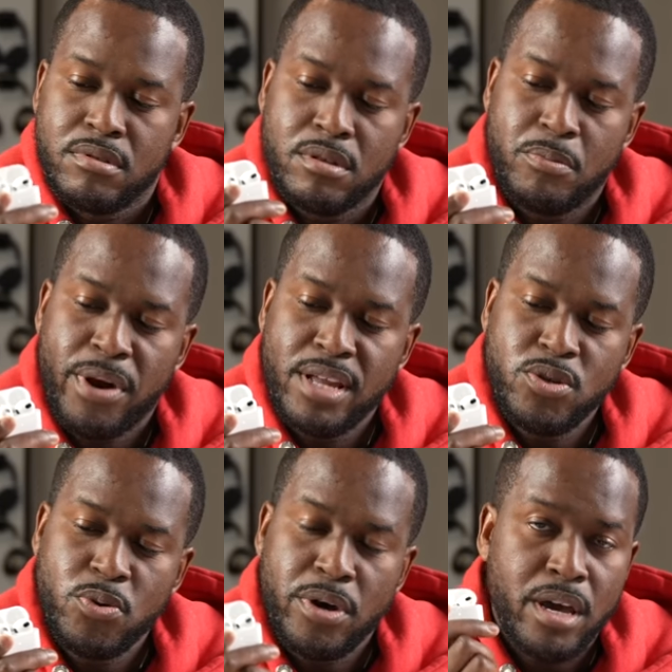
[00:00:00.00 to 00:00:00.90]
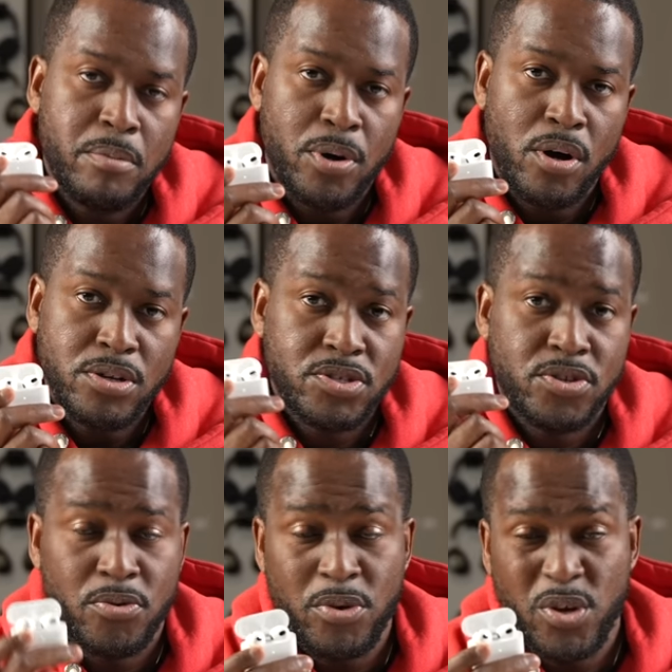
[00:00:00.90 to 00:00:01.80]
The brand new
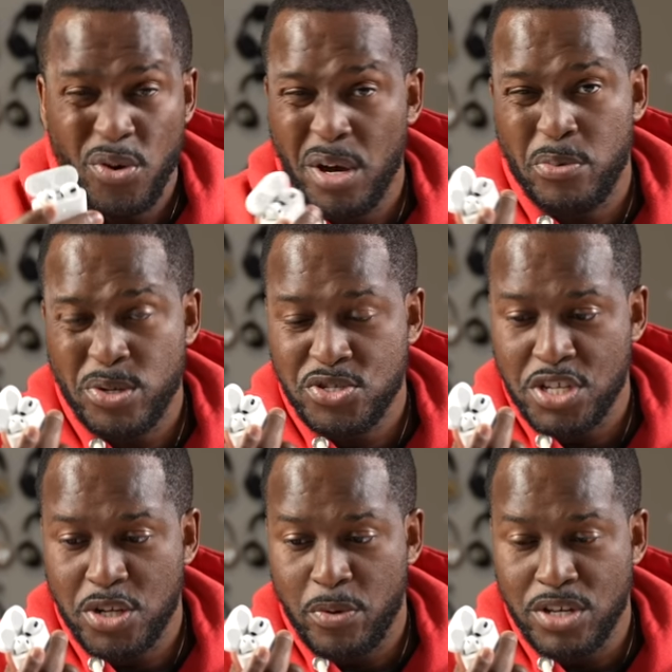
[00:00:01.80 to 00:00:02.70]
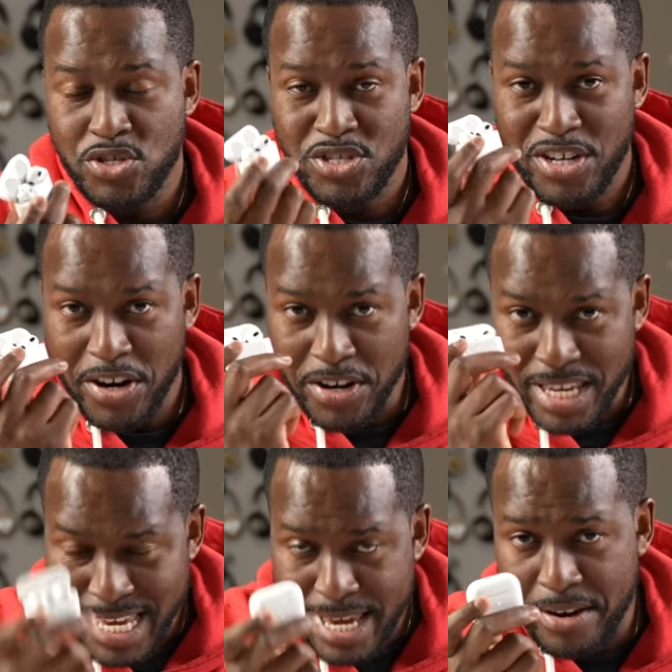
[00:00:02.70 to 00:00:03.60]
AirPods 3 or AirPods generation are
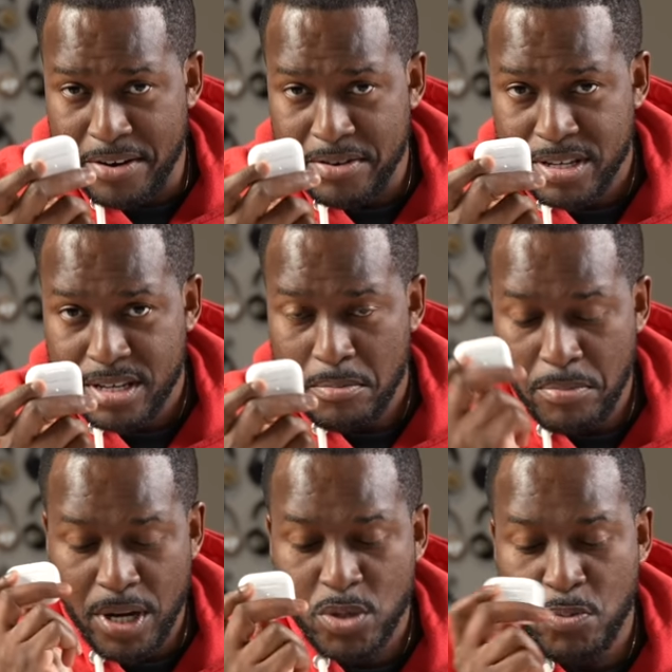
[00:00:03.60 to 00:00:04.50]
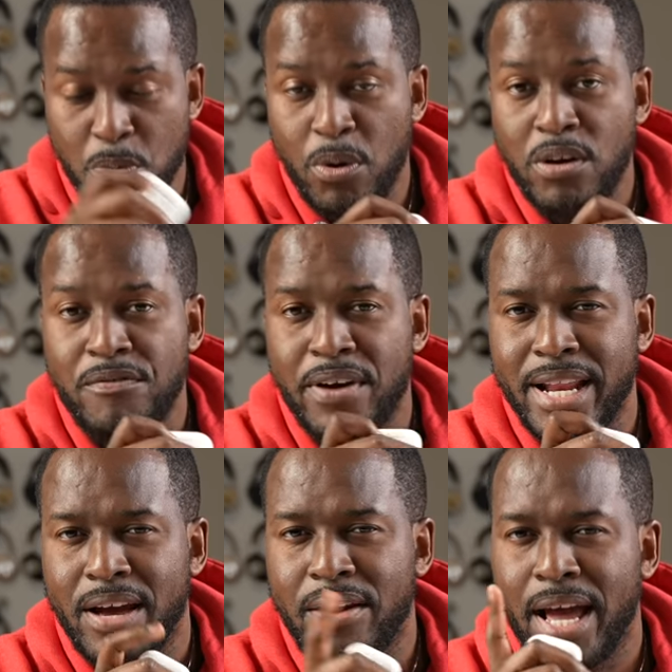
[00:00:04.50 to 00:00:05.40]
here, but we want to
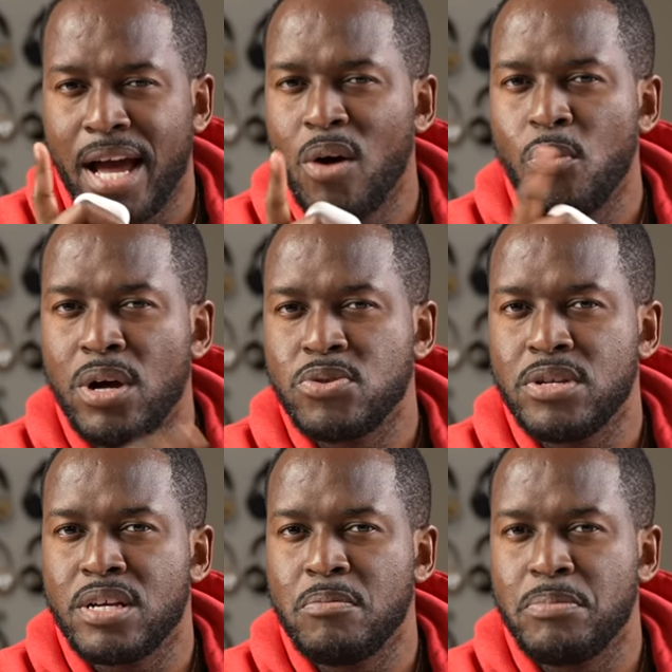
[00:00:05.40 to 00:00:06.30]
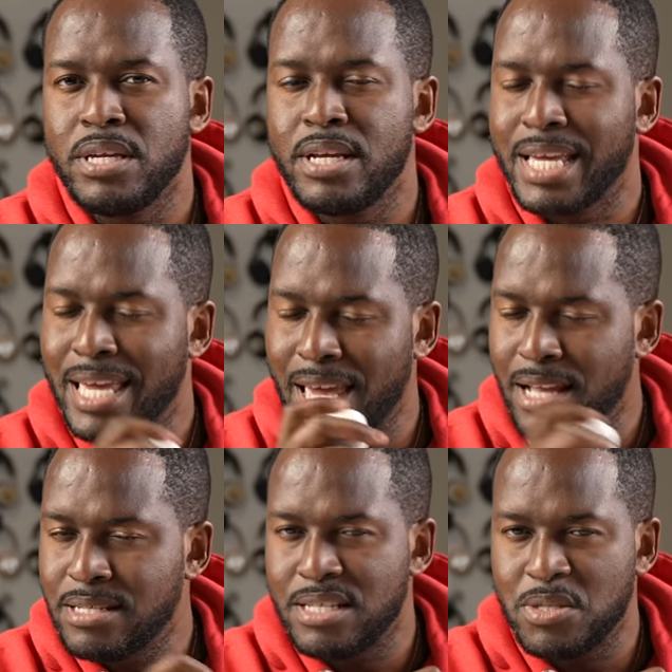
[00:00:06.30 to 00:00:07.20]
find out how well do they compete
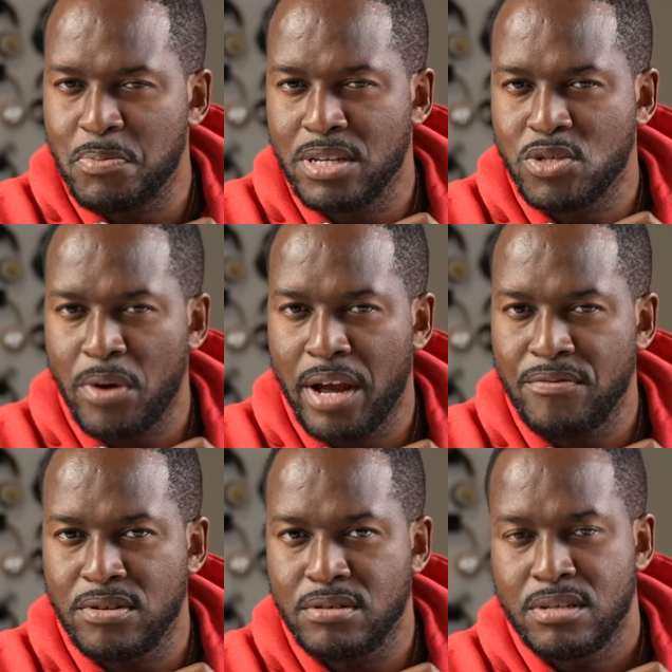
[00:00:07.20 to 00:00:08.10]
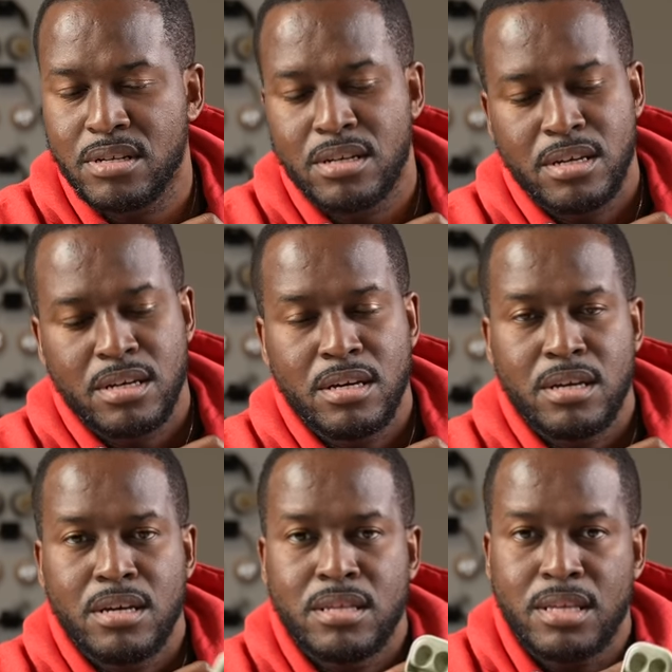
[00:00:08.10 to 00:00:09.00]
against its biggest rival,
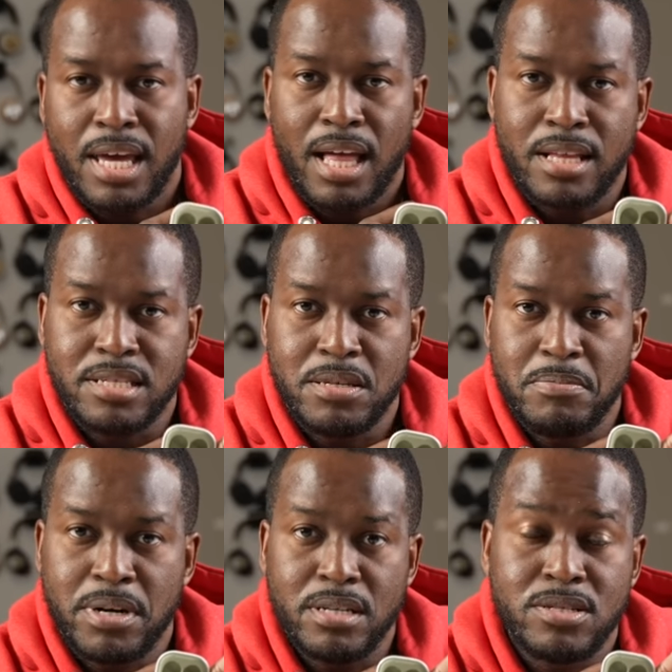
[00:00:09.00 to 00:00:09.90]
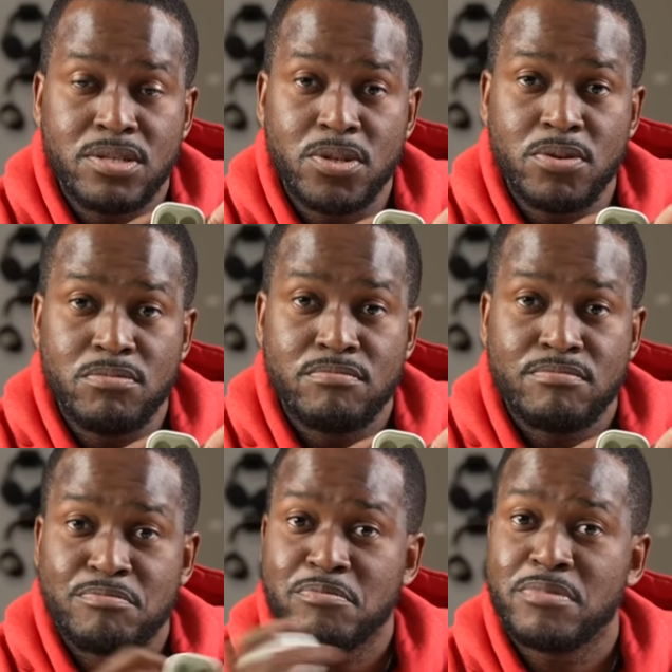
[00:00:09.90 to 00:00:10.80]
the Galaxy Buds 2.
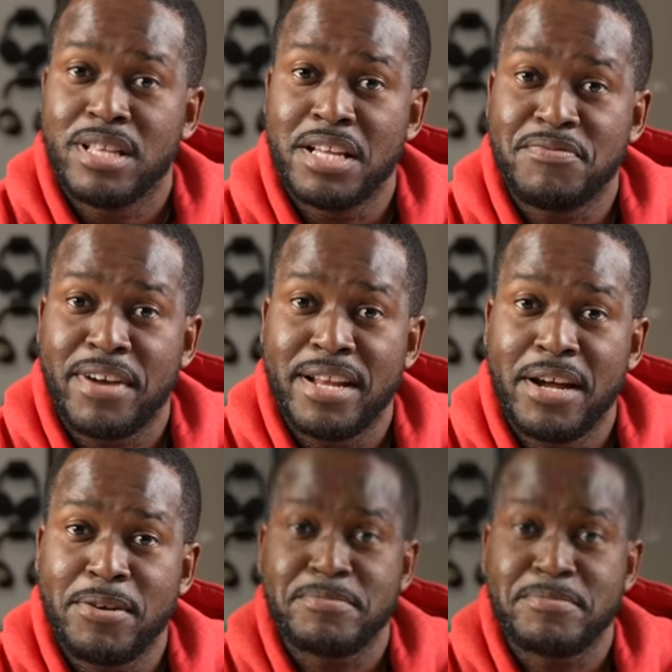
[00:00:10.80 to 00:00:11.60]
Let's find out.